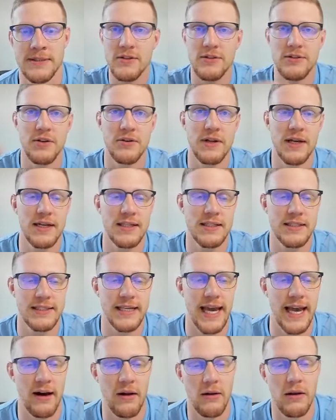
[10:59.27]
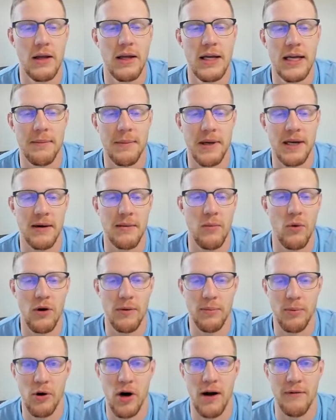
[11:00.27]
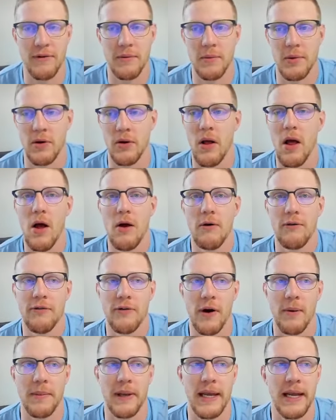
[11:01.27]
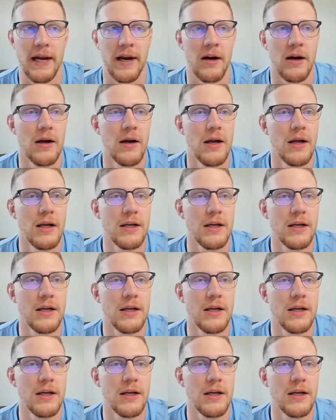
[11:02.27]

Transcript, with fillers: So it's only going to scale and become more profitable from here.